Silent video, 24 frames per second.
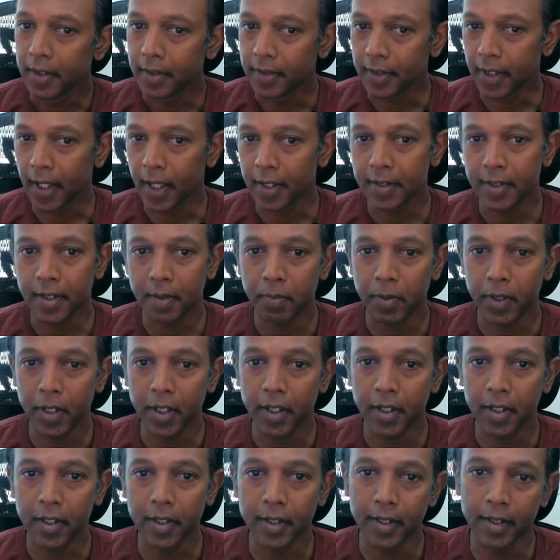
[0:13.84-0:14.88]

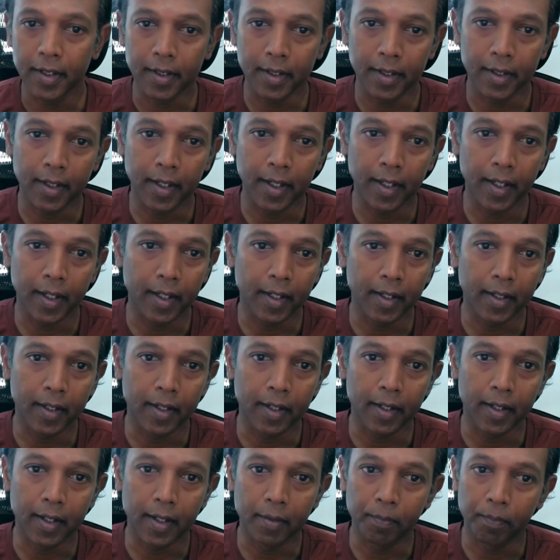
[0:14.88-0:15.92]
ChatGPT and
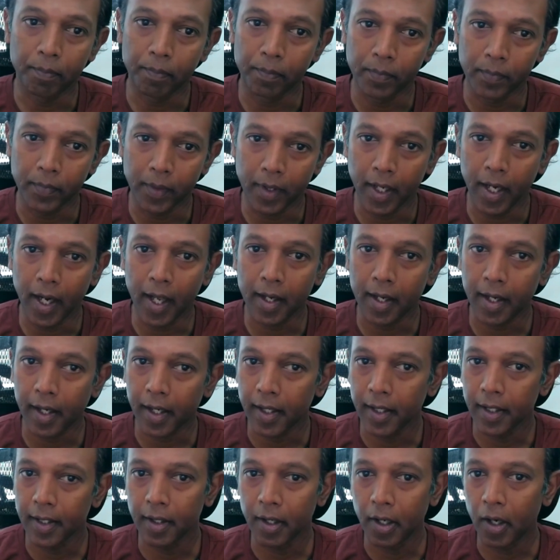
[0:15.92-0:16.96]
um,
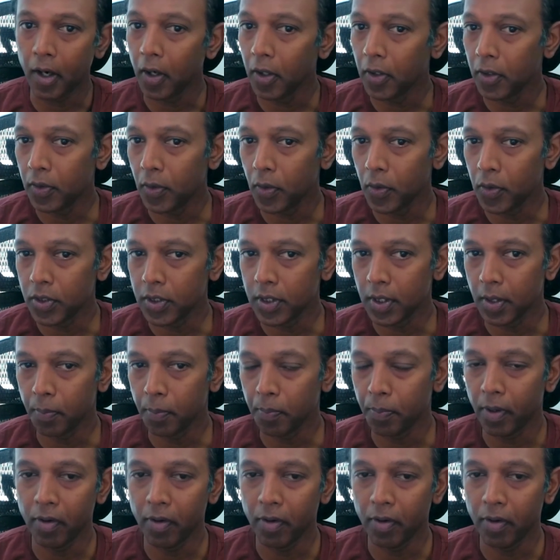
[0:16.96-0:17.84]
Granite, all those uh,